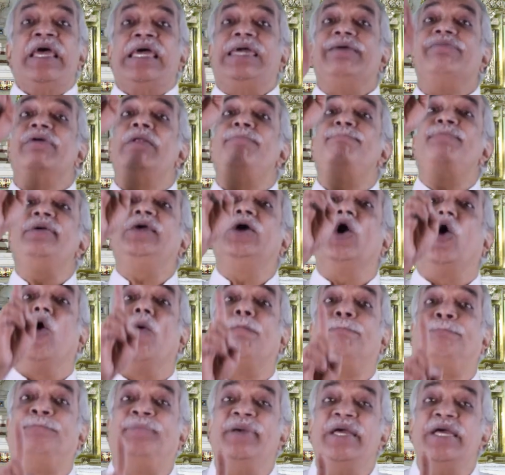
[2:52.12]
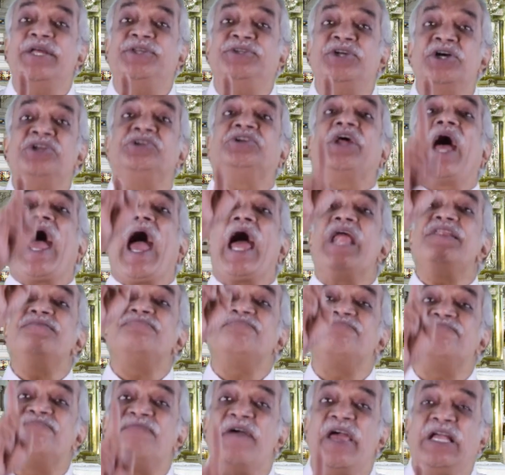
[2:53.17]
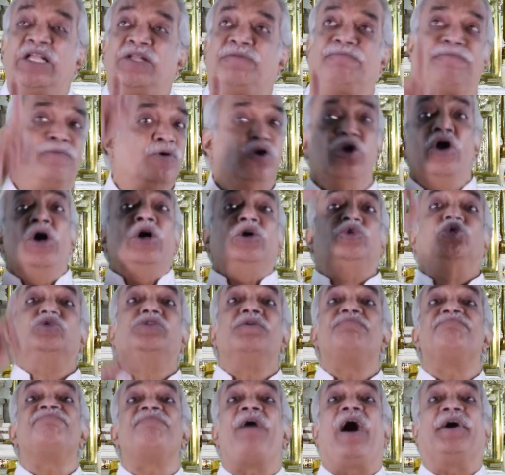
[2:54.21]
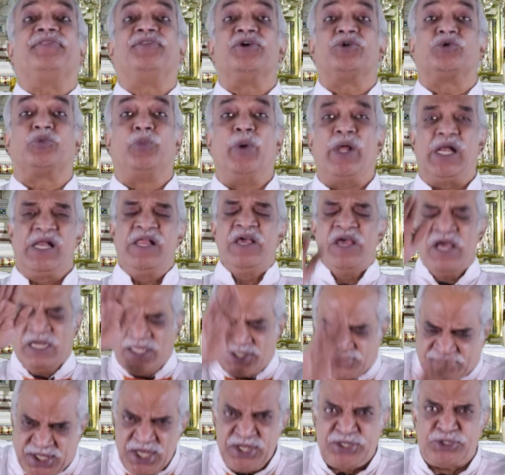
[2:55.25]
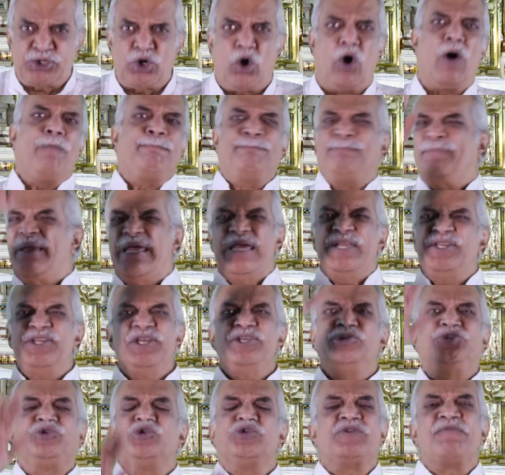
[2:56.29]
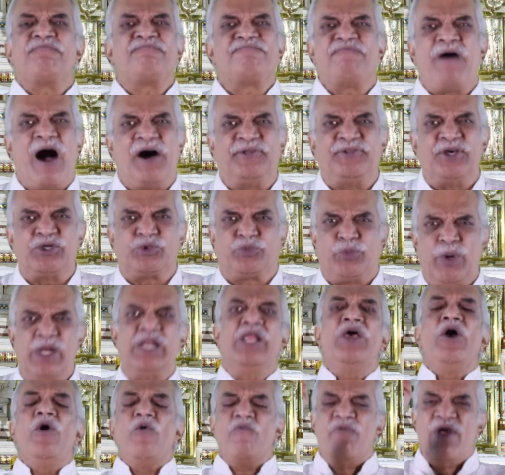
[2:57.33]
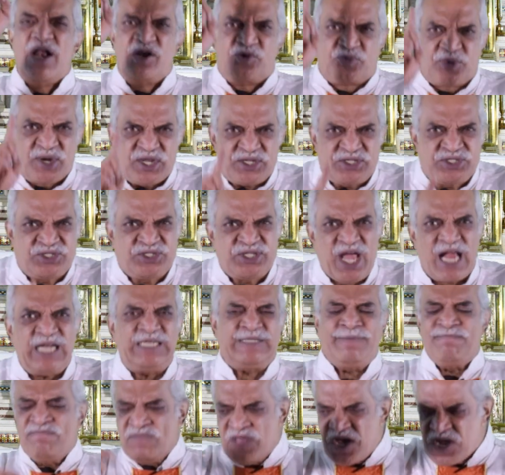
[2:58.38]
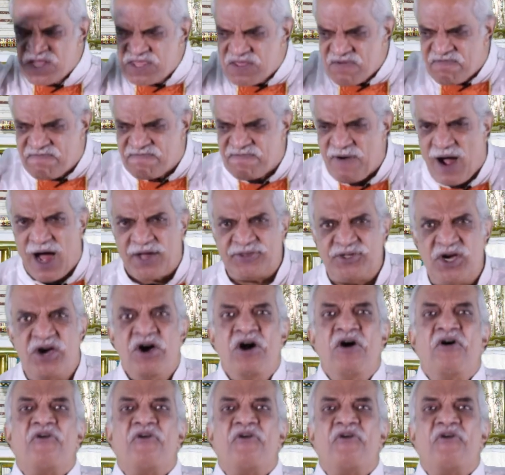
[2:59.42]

he will be obedient and faithful to the Father's will. This obedience to the Father's will will result in the Father